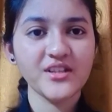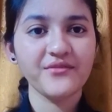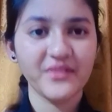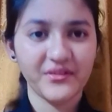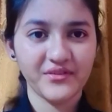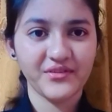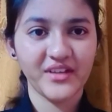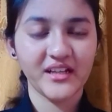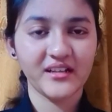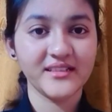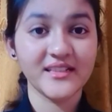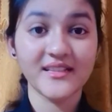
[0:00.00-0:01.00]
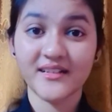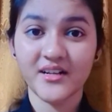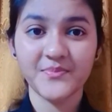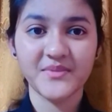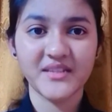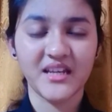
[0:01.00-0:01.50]
fifth finger that
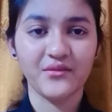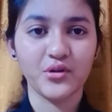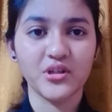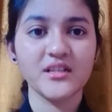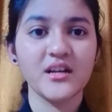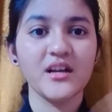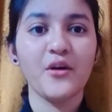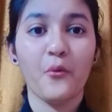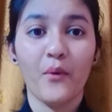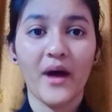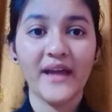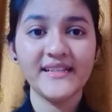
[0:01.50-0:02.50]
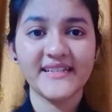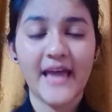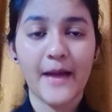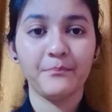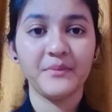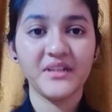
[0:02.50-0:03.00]
curves inward, wide
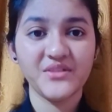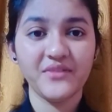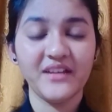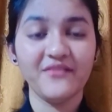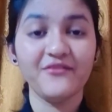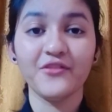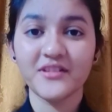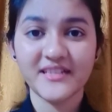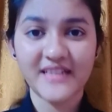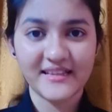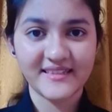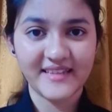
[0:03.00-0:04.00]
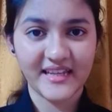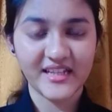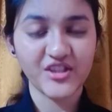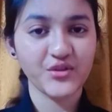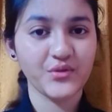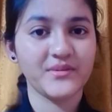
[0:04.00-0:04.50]
gap between first and
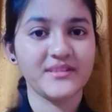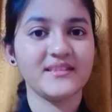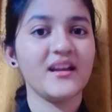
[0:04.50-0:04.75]
second toes,